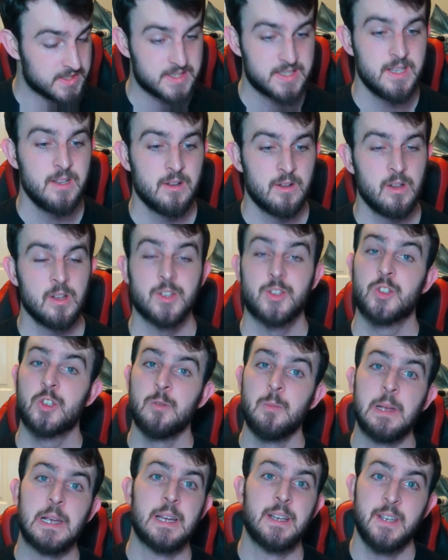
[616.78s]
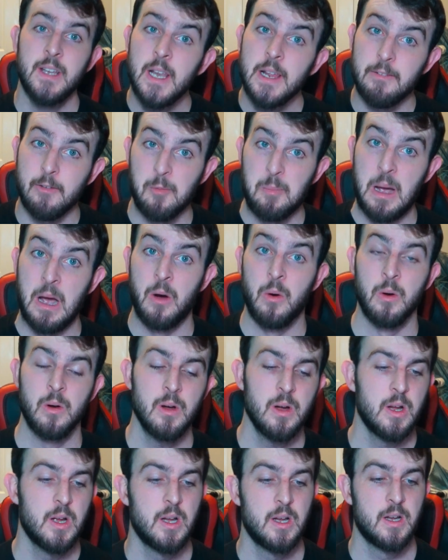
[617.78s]
Even still, assuming I did have a
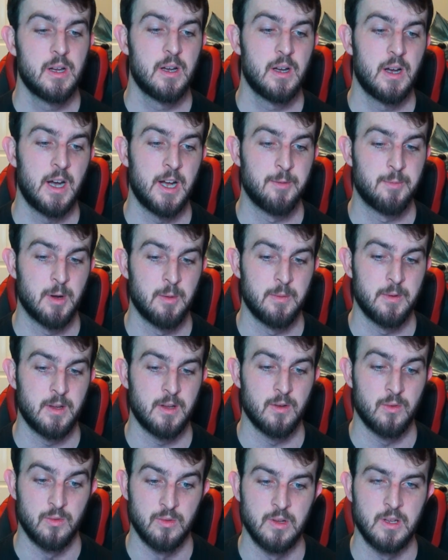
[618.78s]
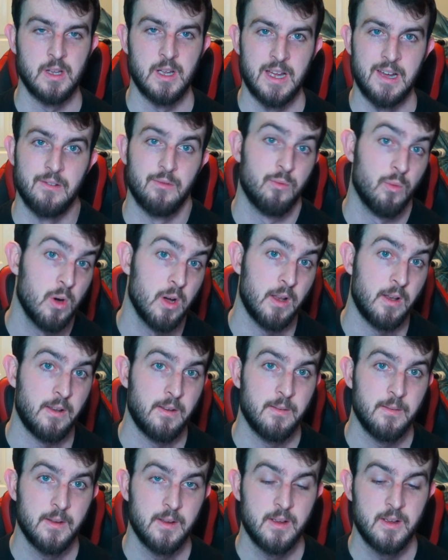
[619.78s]
power, I'd probably only have
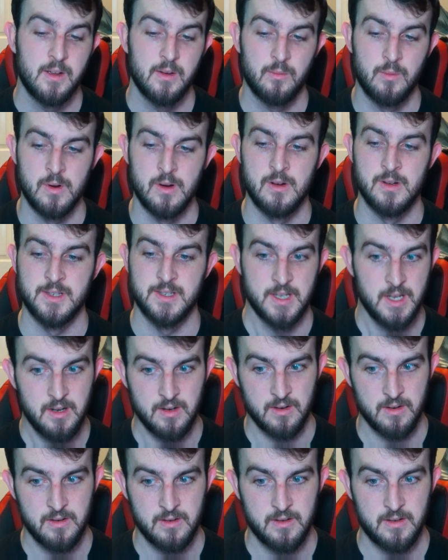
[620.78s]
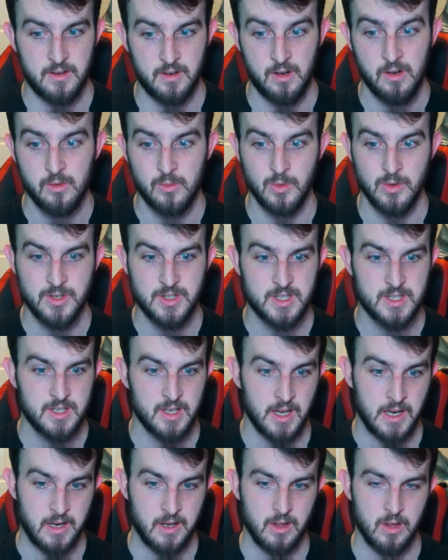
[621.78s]
one. Whereas here, in
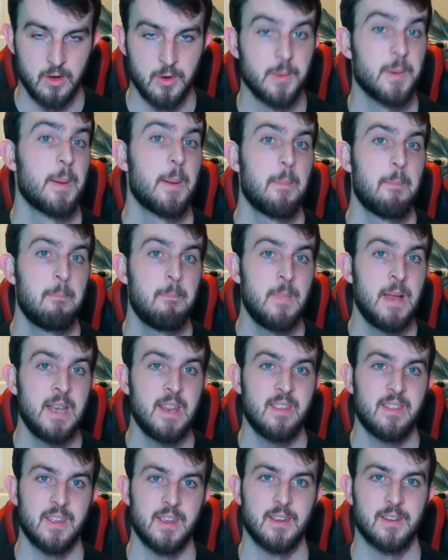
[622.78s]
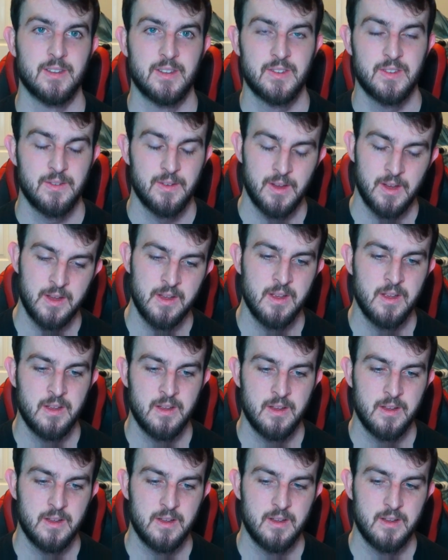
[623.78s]
Hogwarts, I can learn many things.
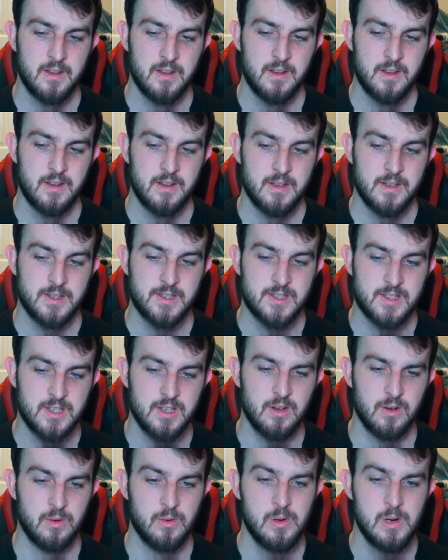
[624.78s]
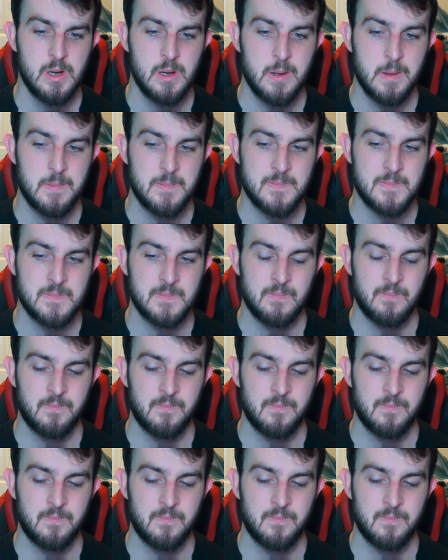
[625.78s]
So,